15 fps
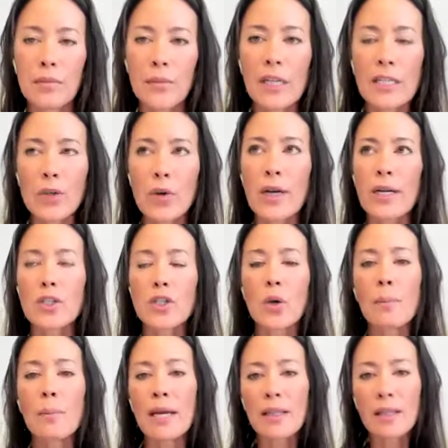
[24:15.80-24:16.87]
That's great. So
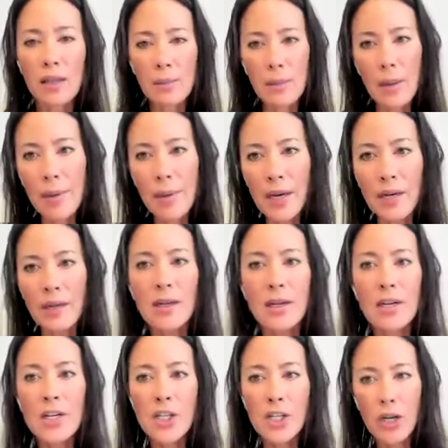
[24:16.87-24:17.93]
make the commitment,
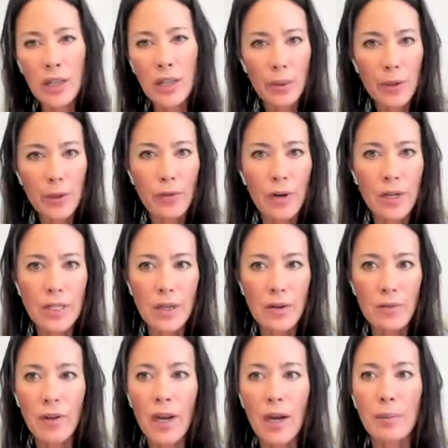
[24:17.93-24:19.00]
share that with your friends
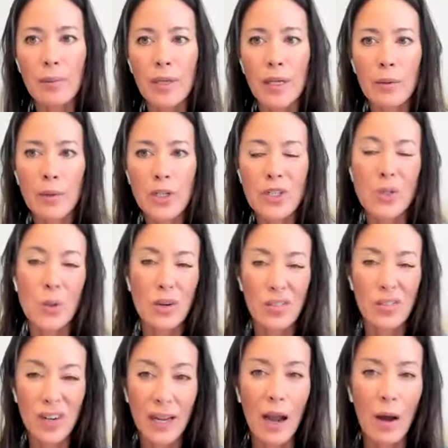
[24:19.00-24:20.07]
and family, which is sort of
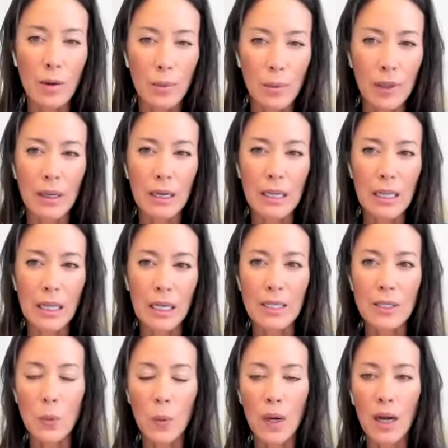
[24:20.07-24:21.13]
an accountability thing
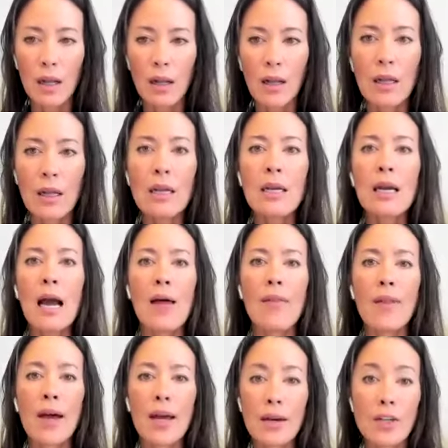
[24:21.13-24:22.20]
as well.
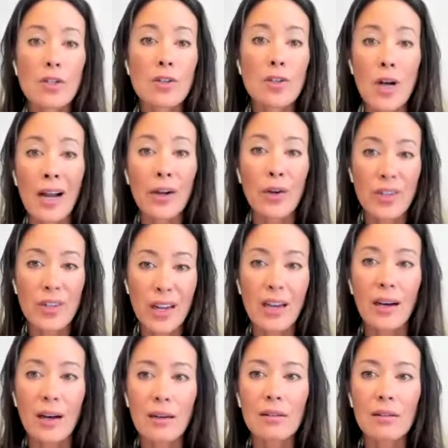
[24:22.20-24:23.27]
And then track your
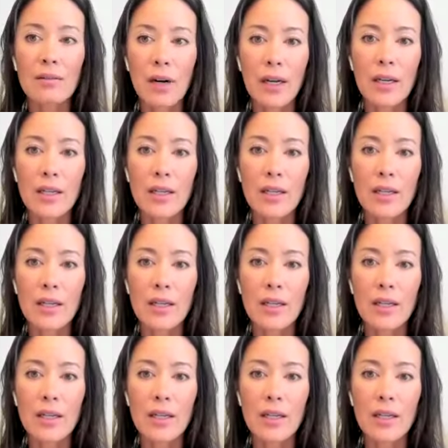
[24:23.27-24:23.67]
data, right?